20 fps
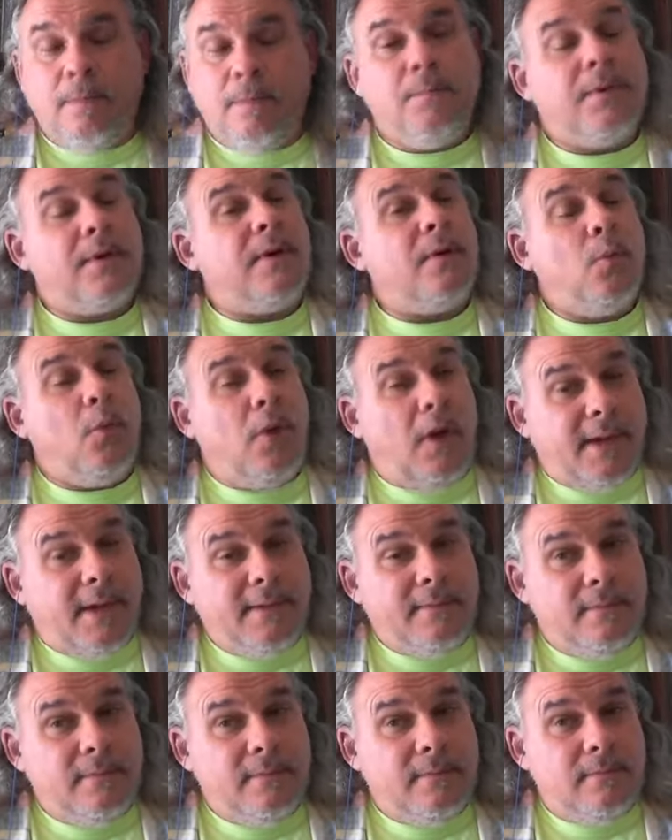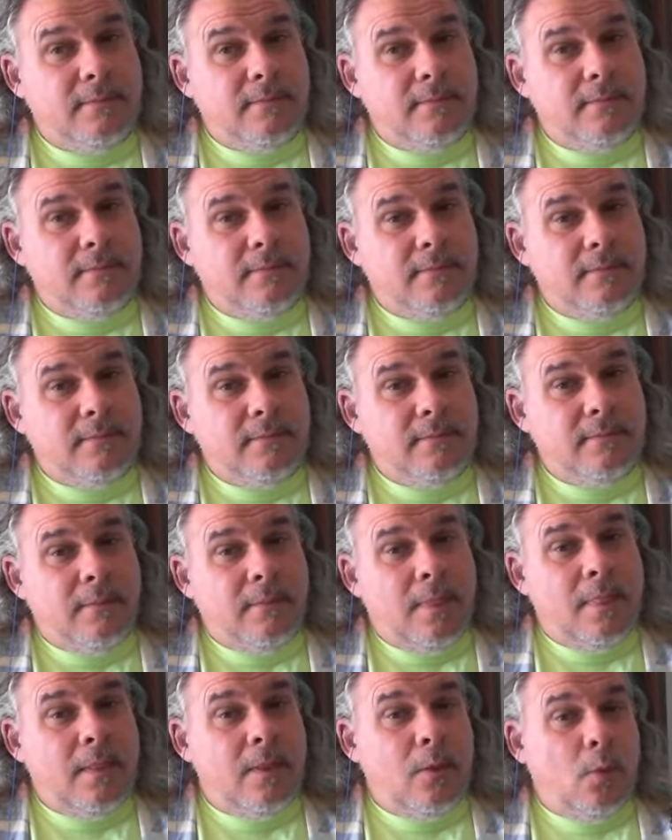But on what?
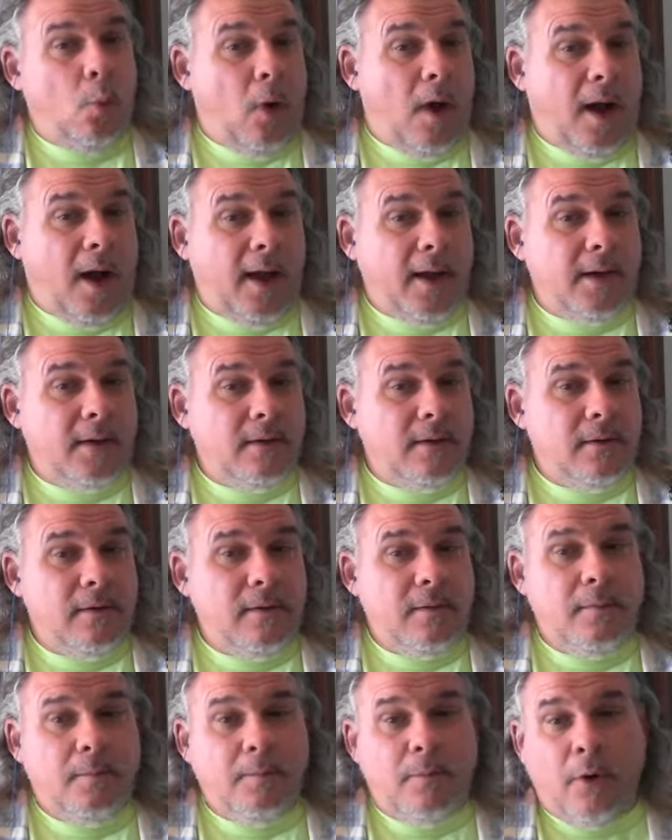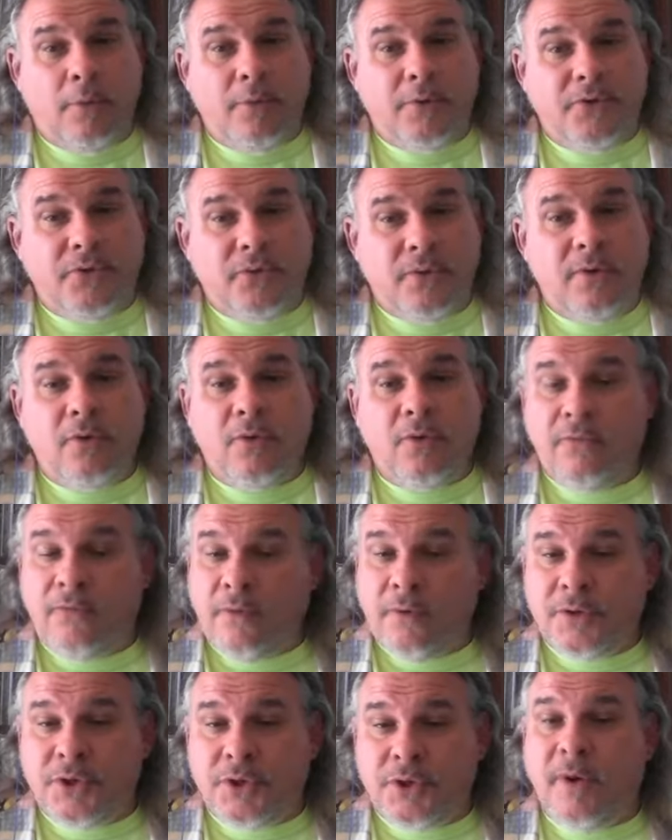Wine, poetry, or
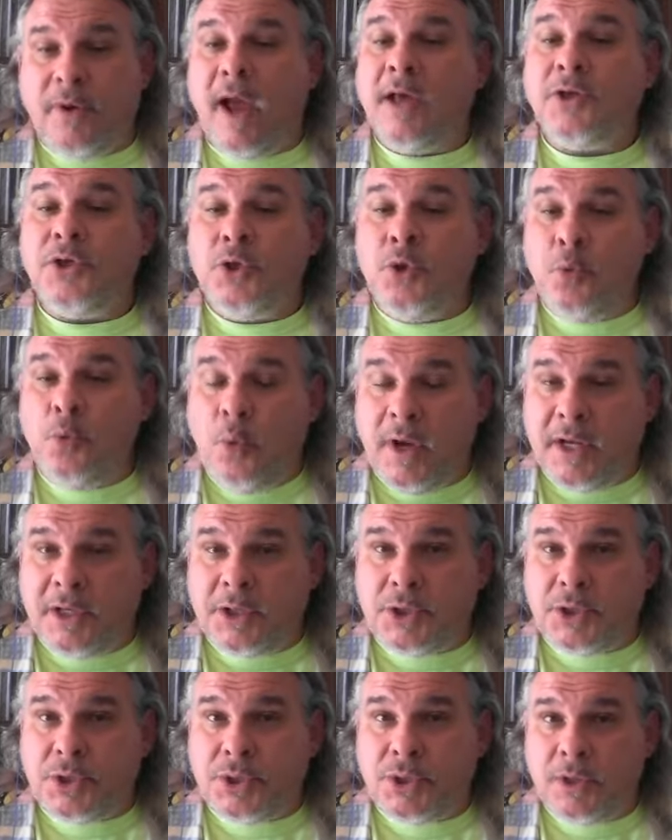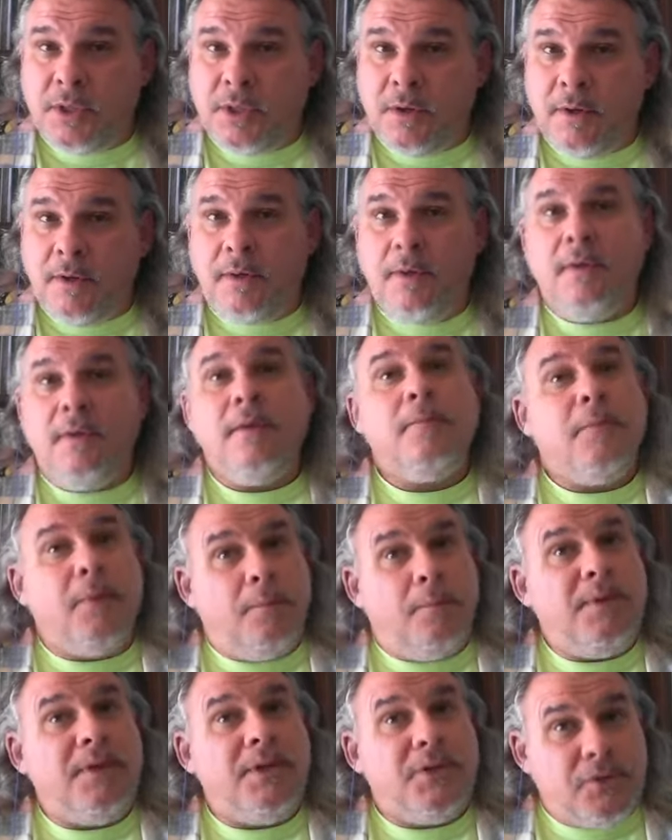virtue, as you wish,
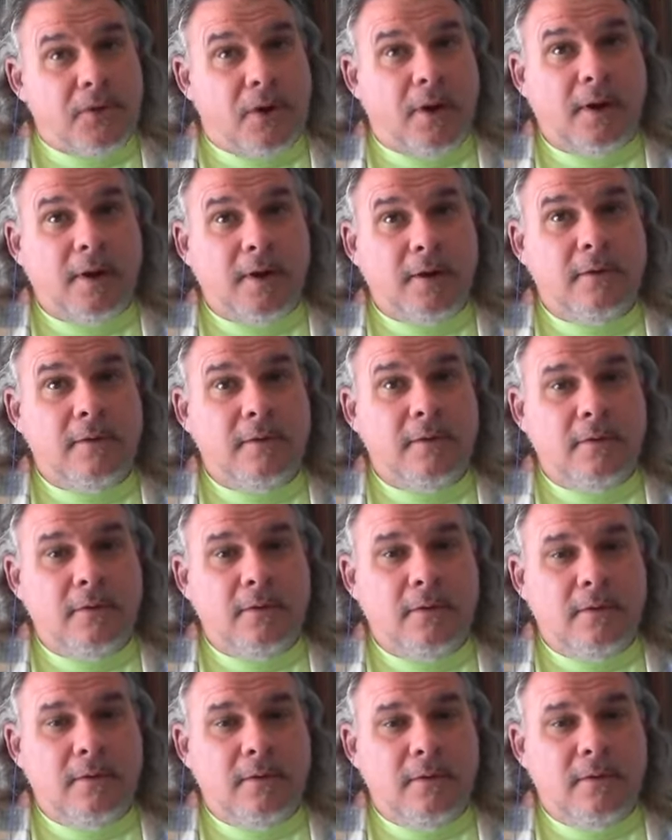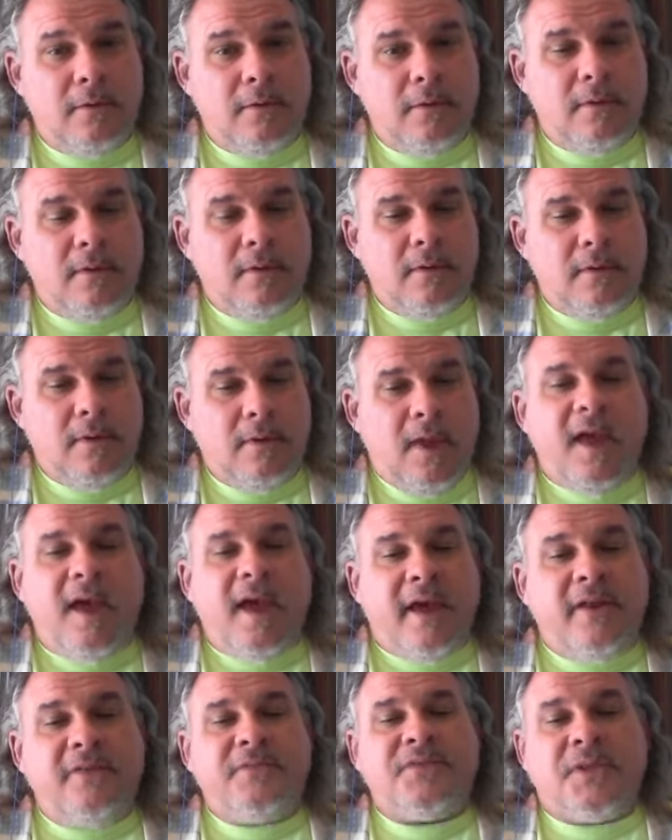but be drunk.
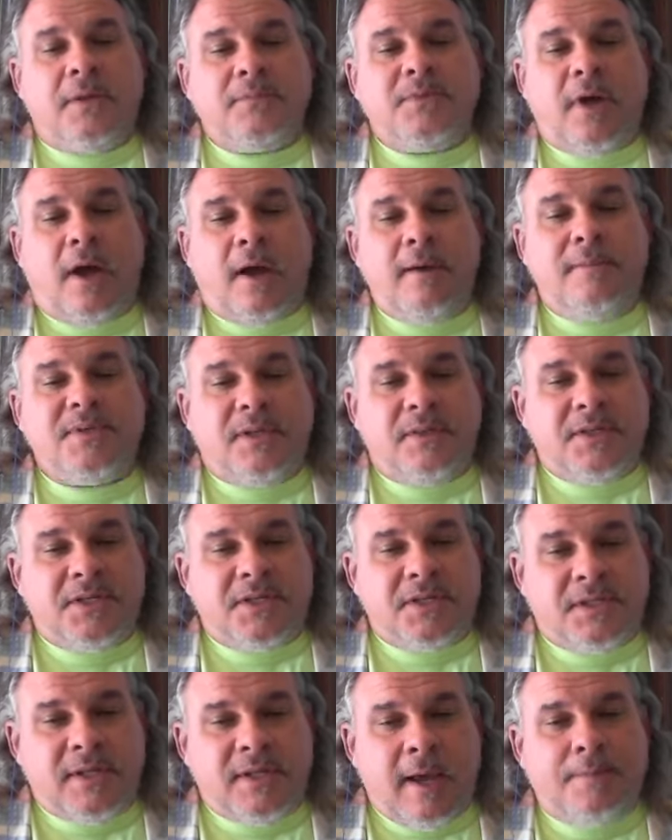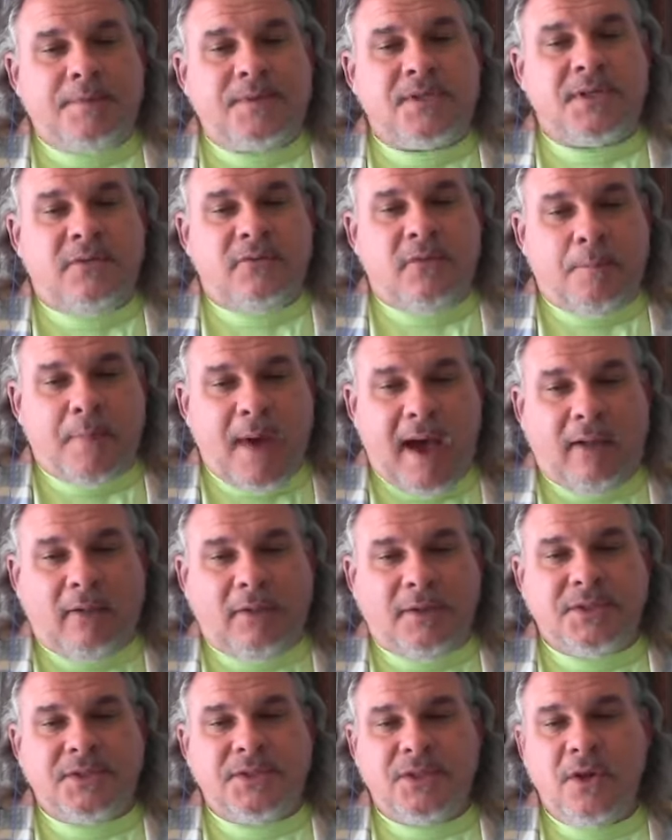And if sometimes on the steps of a
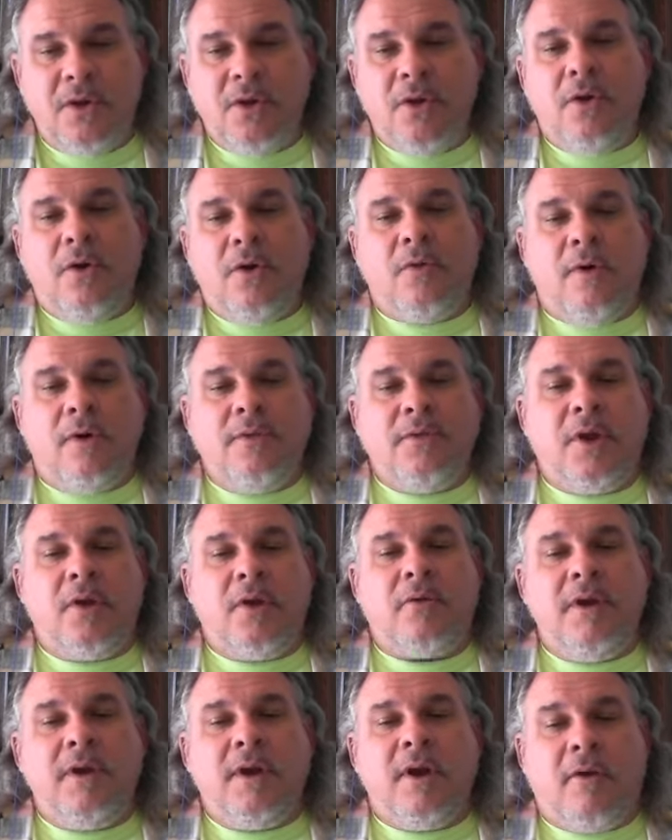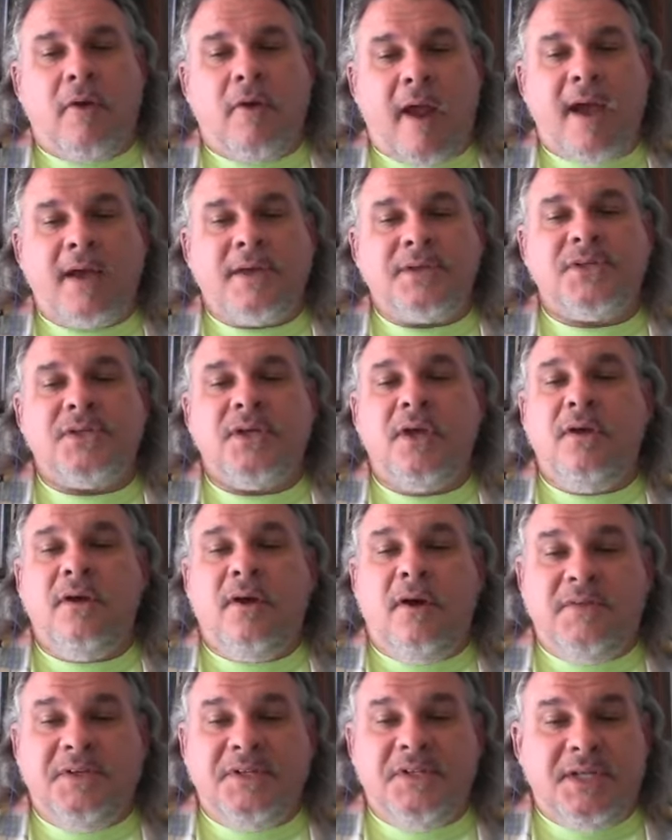palace or on the green grass
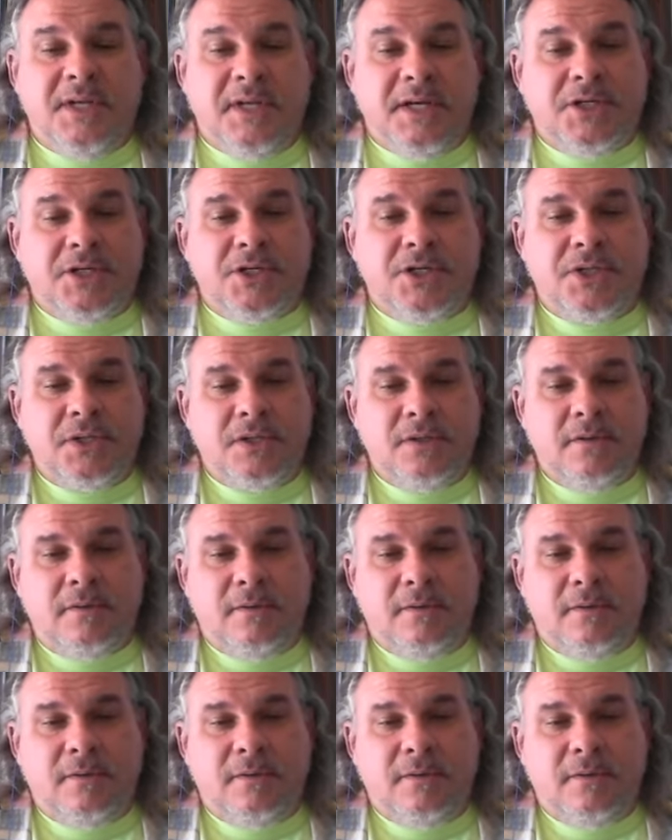of a ditch,